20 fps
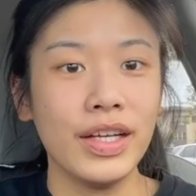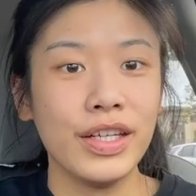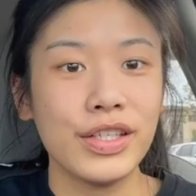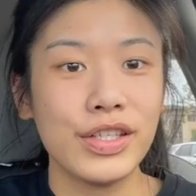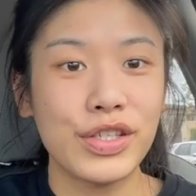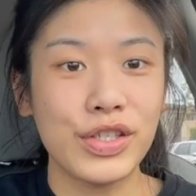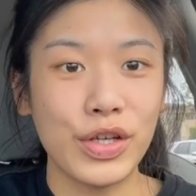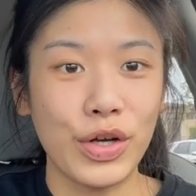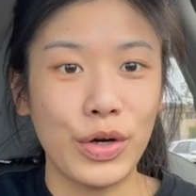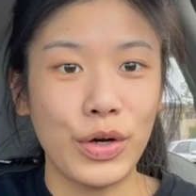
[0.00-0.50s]

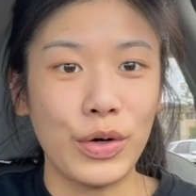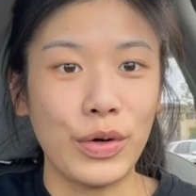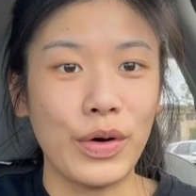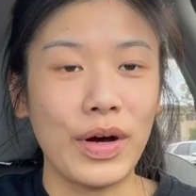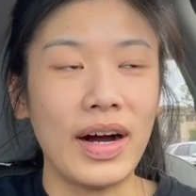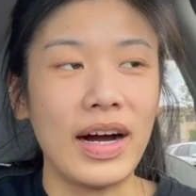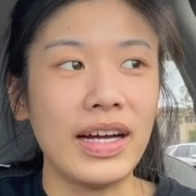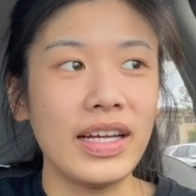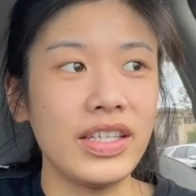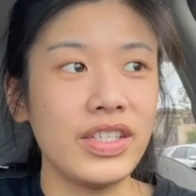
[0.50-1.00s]
So
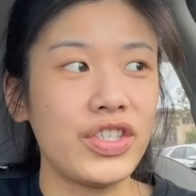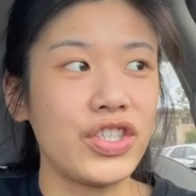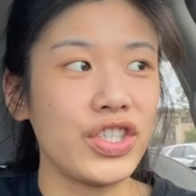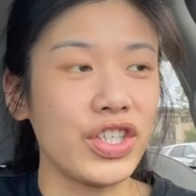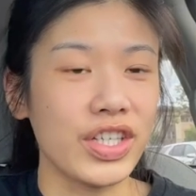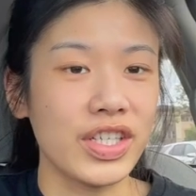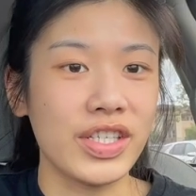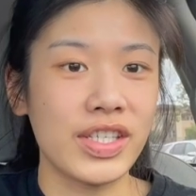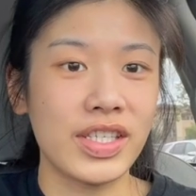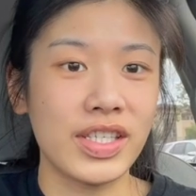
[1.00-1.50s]
I
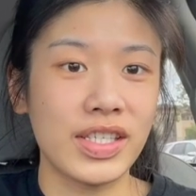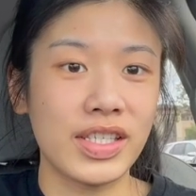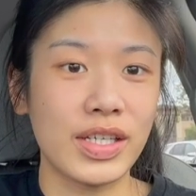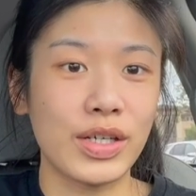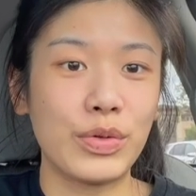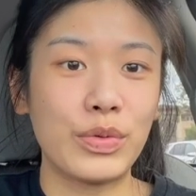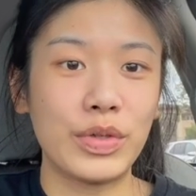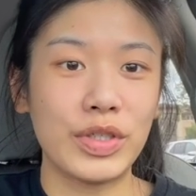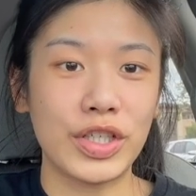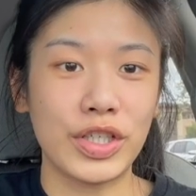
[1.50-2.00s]
just
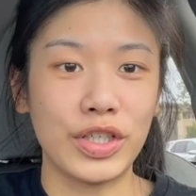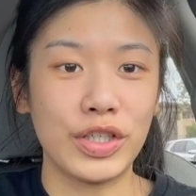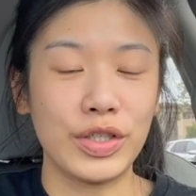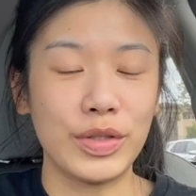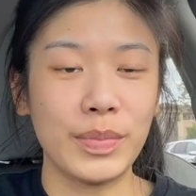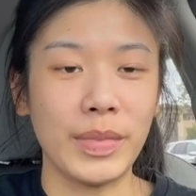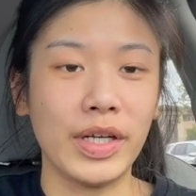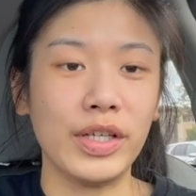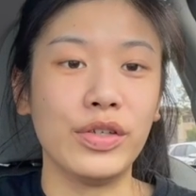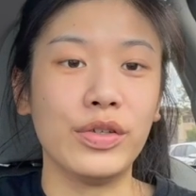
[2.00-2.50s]

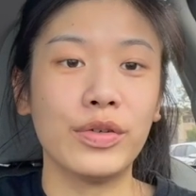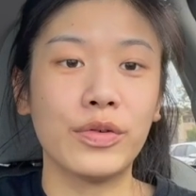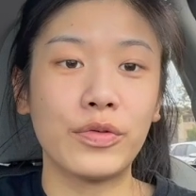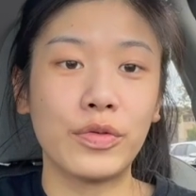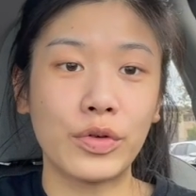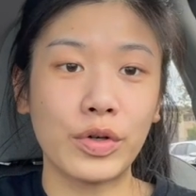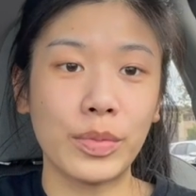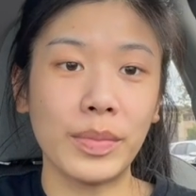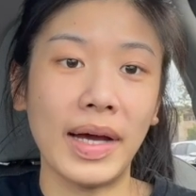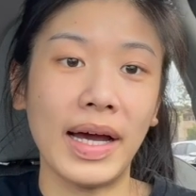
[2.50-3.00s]
returned my
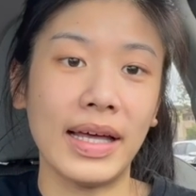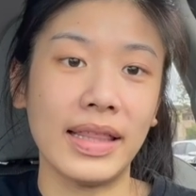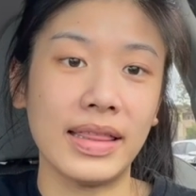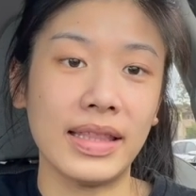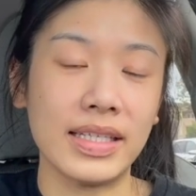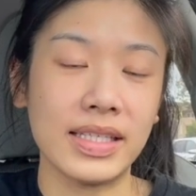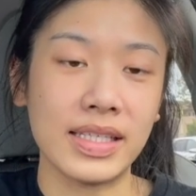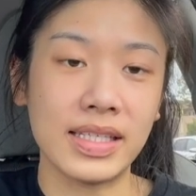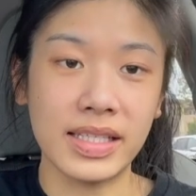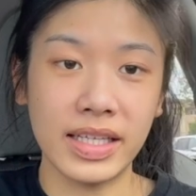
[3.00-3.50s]
uniform at
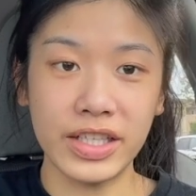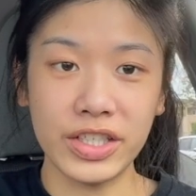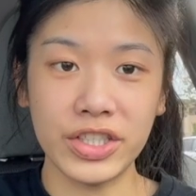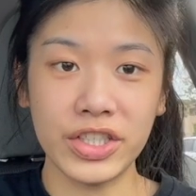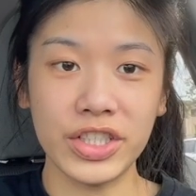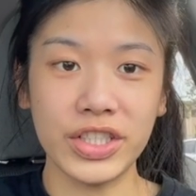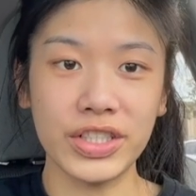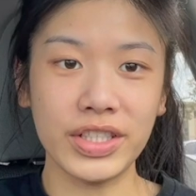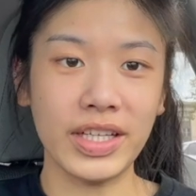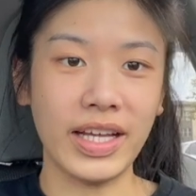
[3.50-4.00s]
the
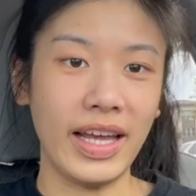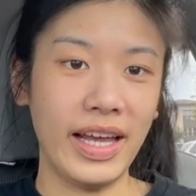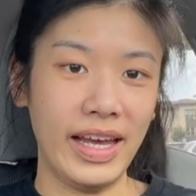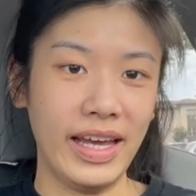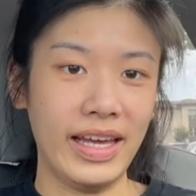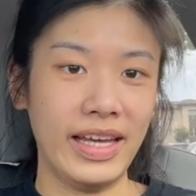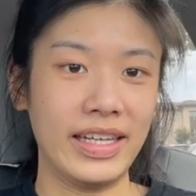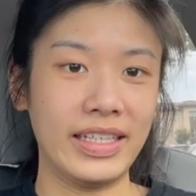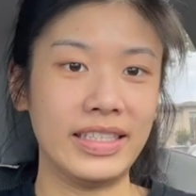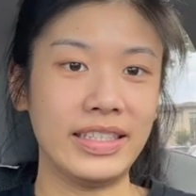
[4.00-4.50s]
station,
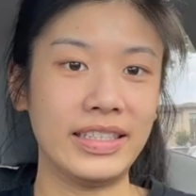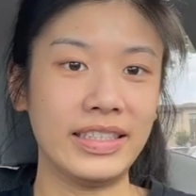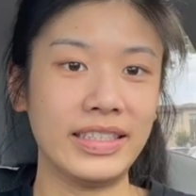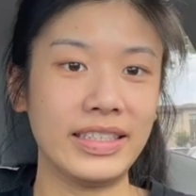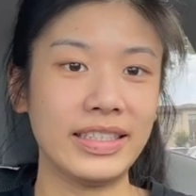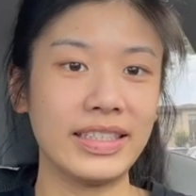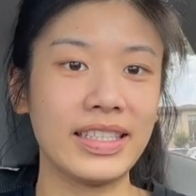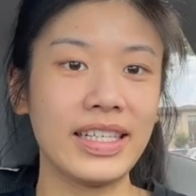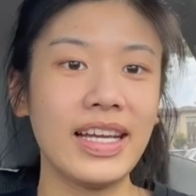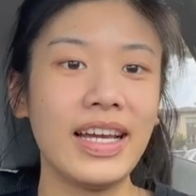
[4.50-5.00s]

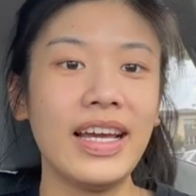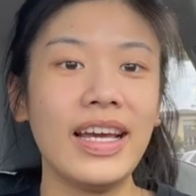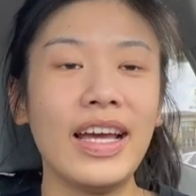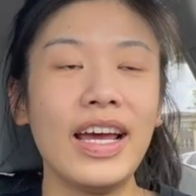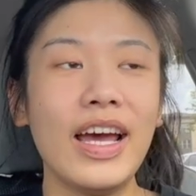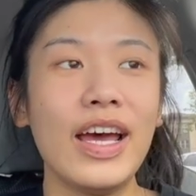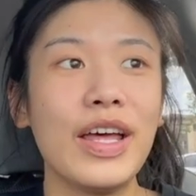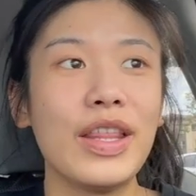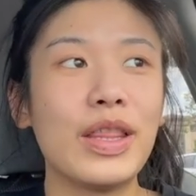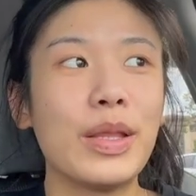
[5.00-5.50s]
and
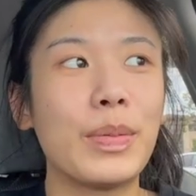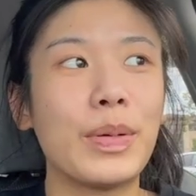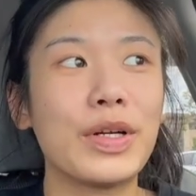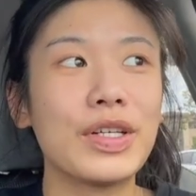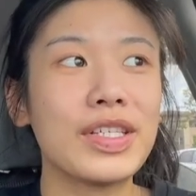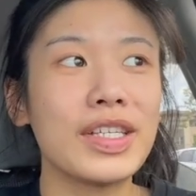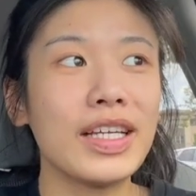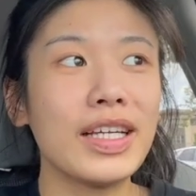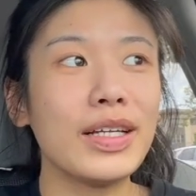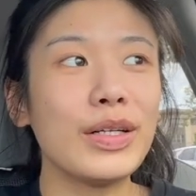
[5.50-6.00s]
the
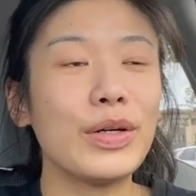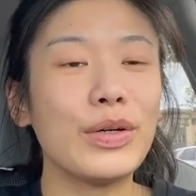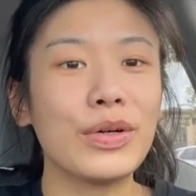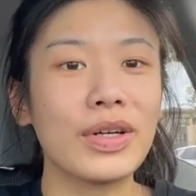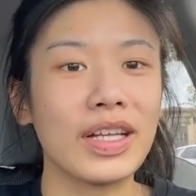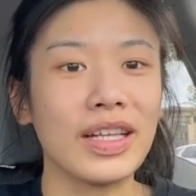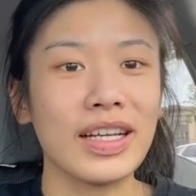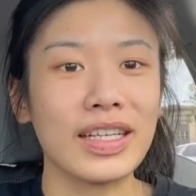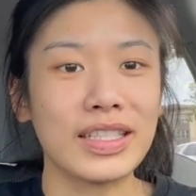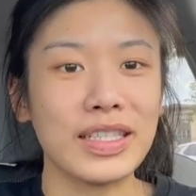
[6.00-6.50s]
person who
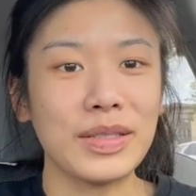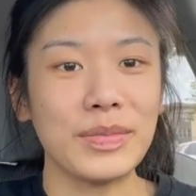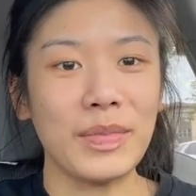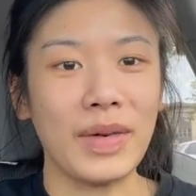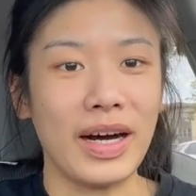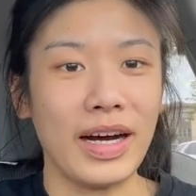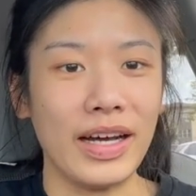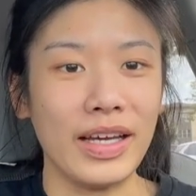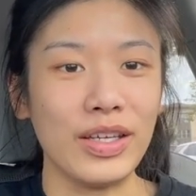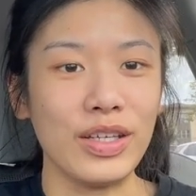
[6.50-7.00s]
collected
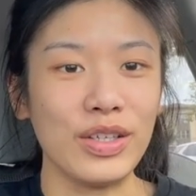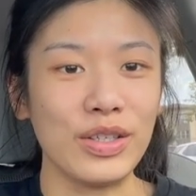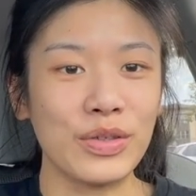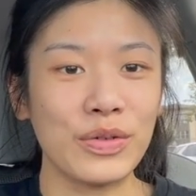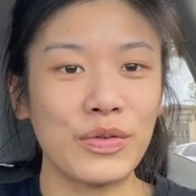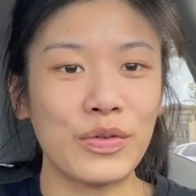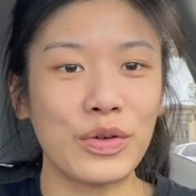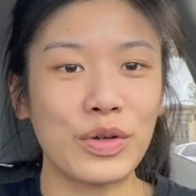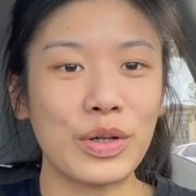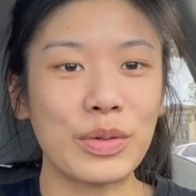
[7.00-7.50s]
my
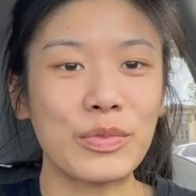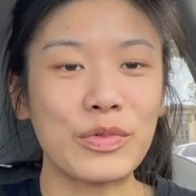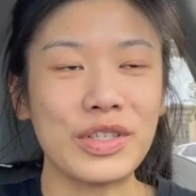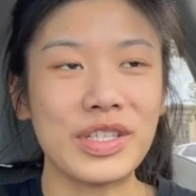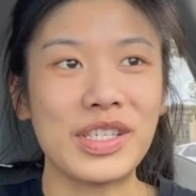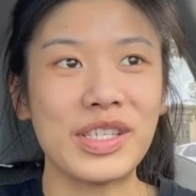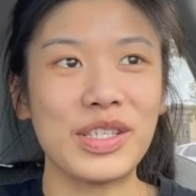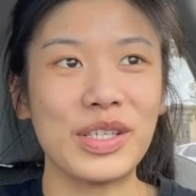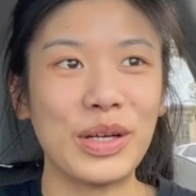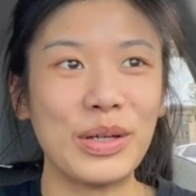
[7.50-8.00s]
uniform
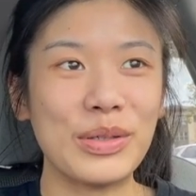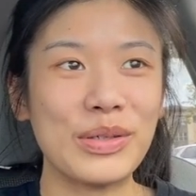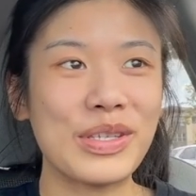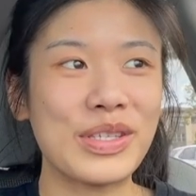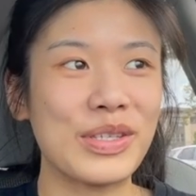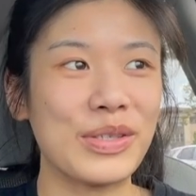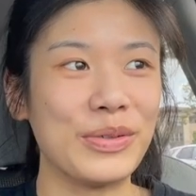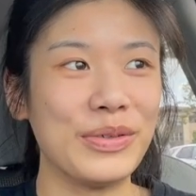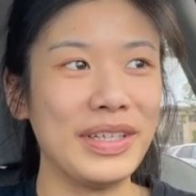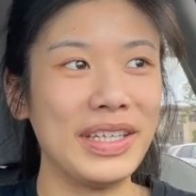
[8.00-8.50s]
was so
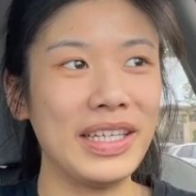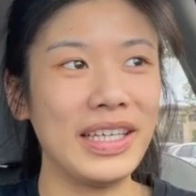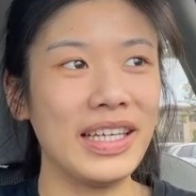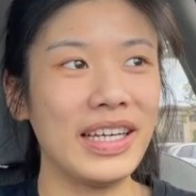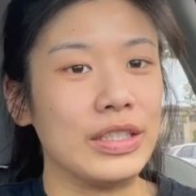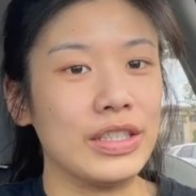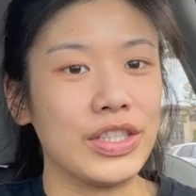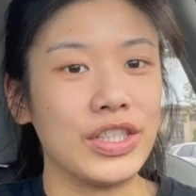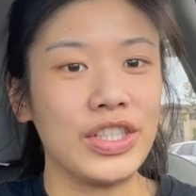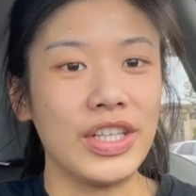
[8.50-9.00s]
sweet.
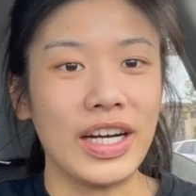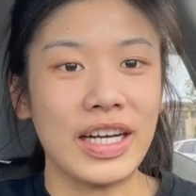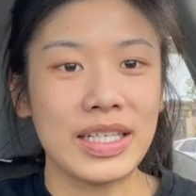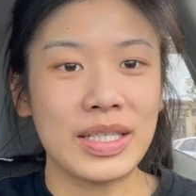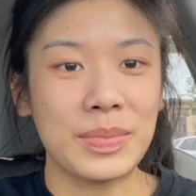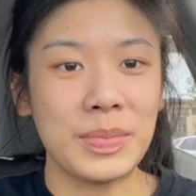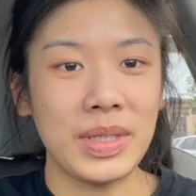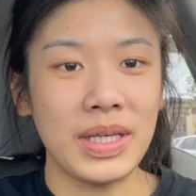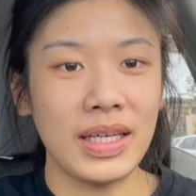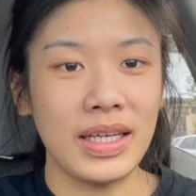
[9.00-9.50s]
She
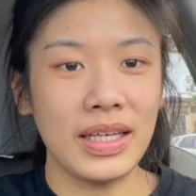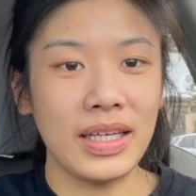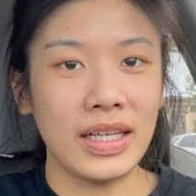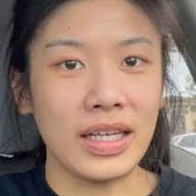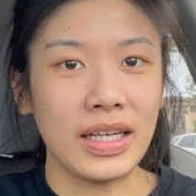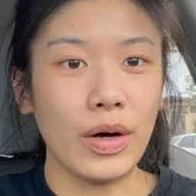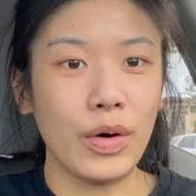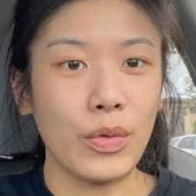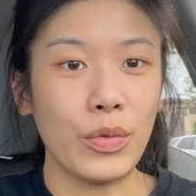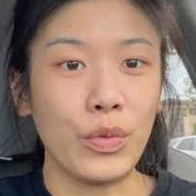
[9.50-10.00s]
asked me
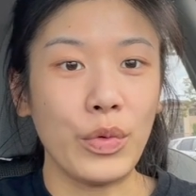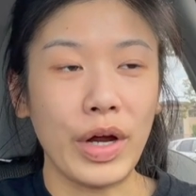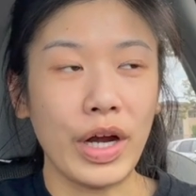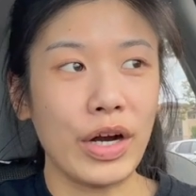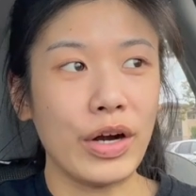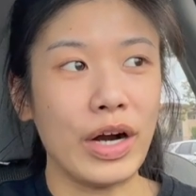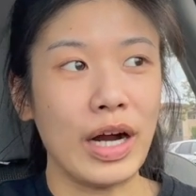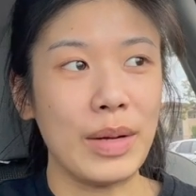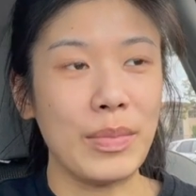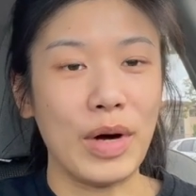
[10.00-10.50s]

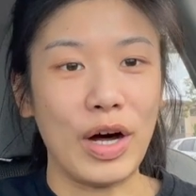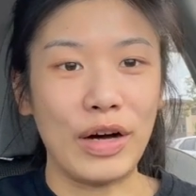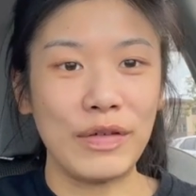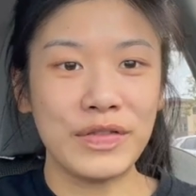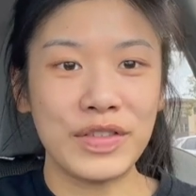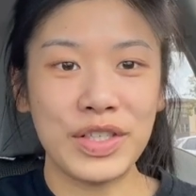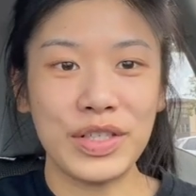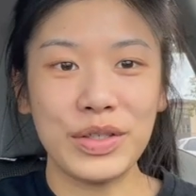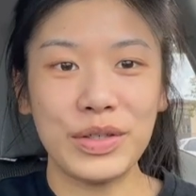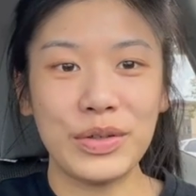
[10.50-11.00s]
where I'm off
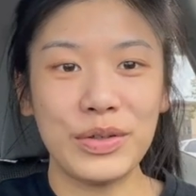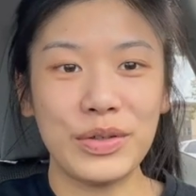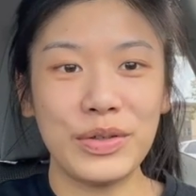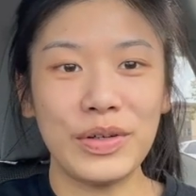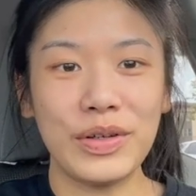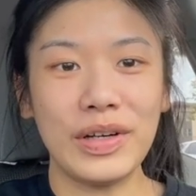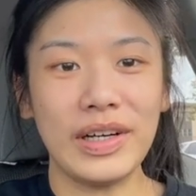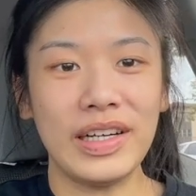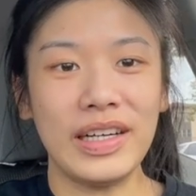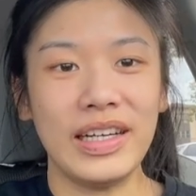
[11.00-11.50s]

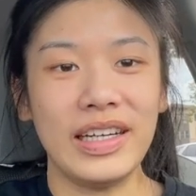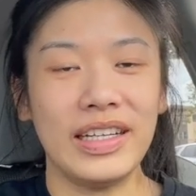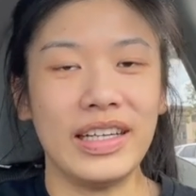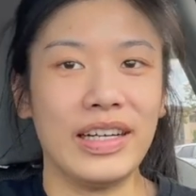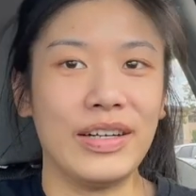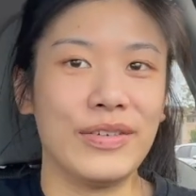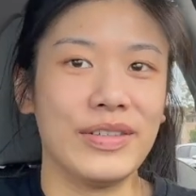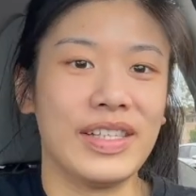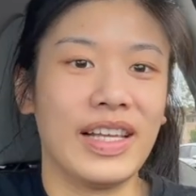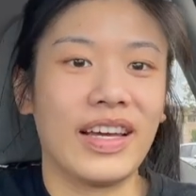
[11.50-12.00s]
to, and
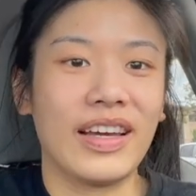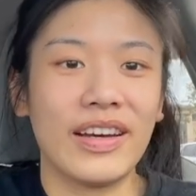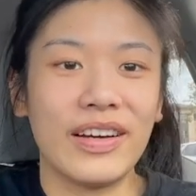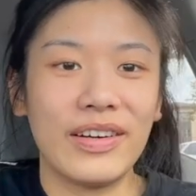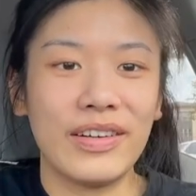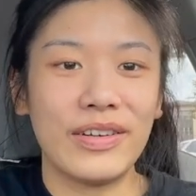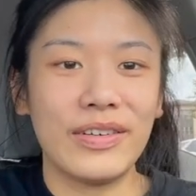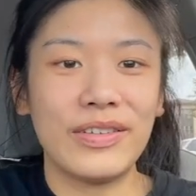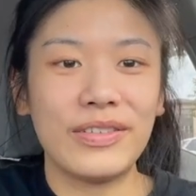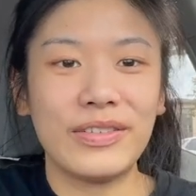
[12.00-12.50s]
I was like,
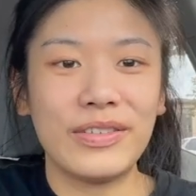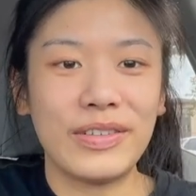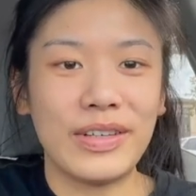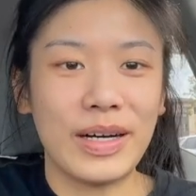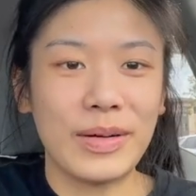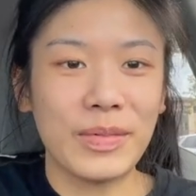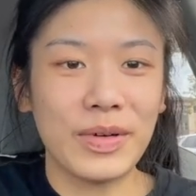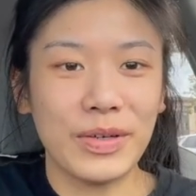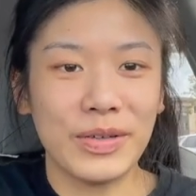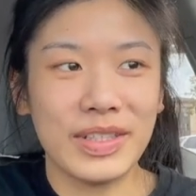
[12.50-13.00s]
oh,
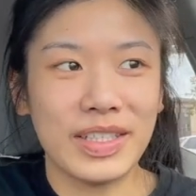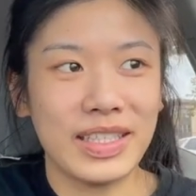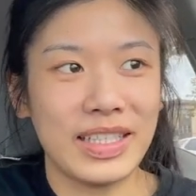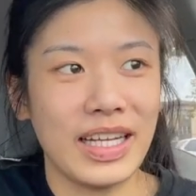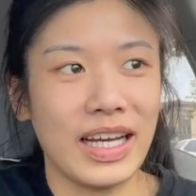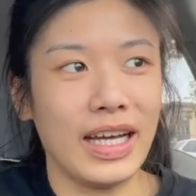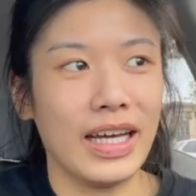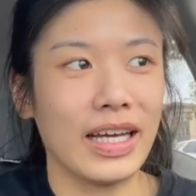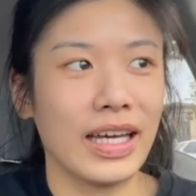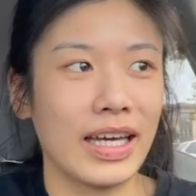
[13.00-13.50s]
I'm going to
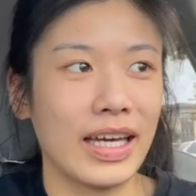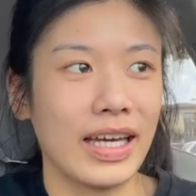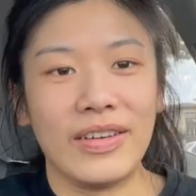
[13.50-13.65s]
tech.